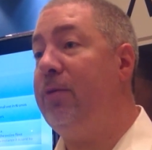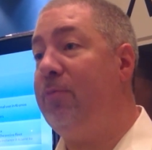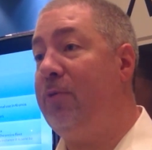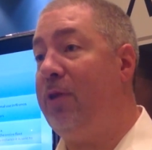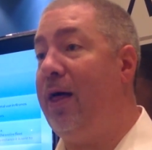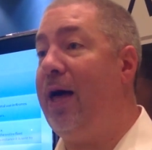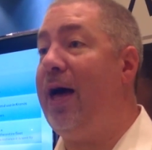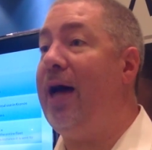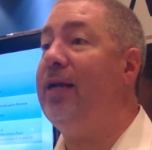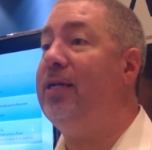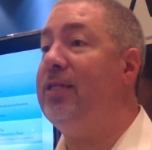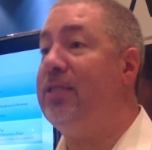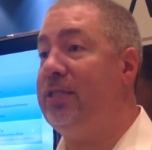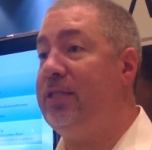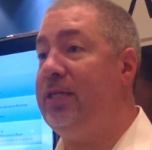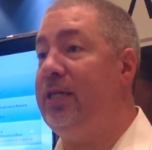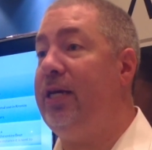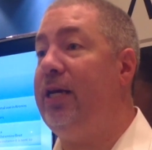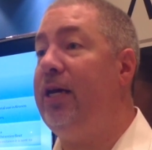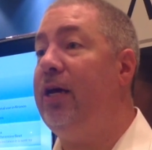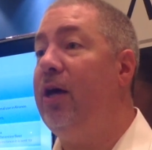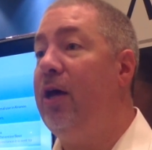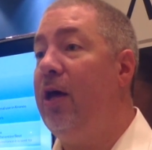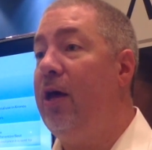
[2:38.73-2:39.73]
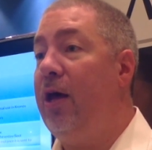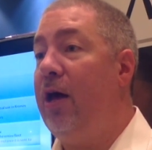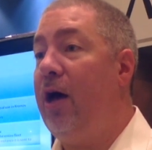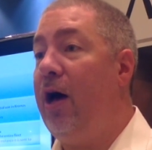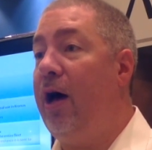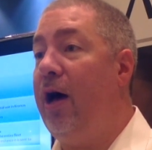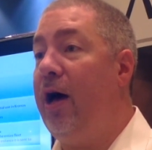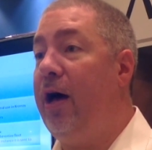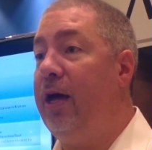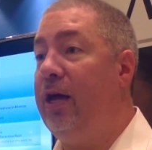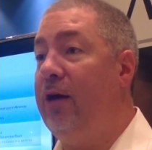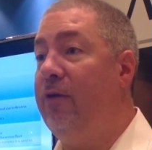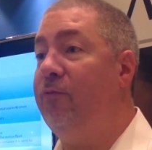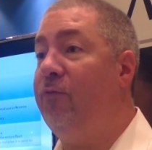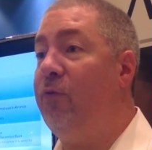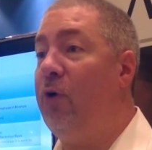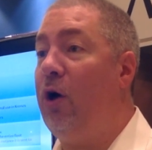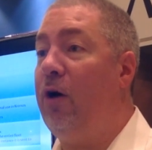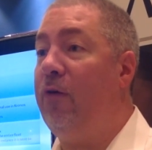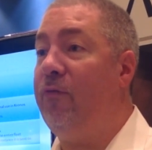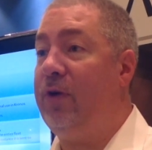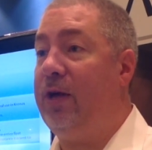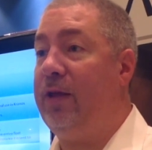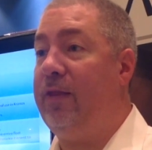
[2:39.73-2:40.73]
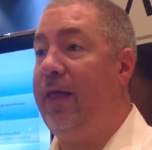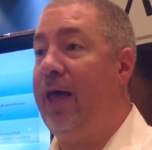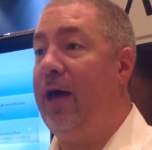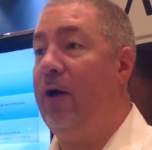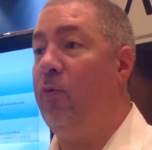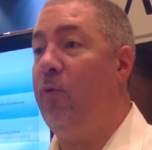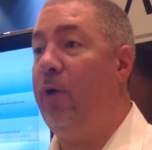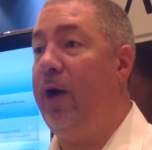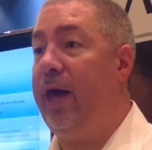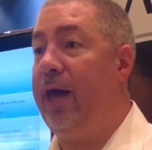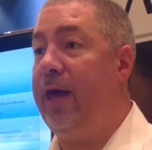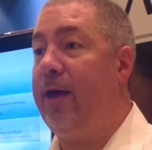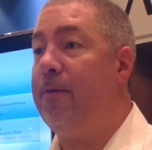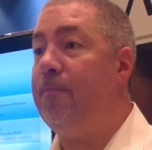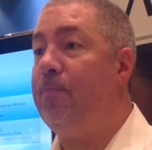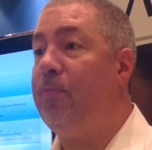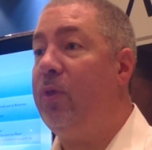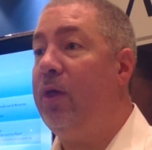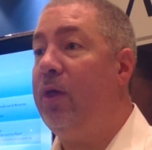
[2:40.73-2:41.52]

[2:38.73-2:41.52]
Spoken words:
I'm glad to see it evolving in that way.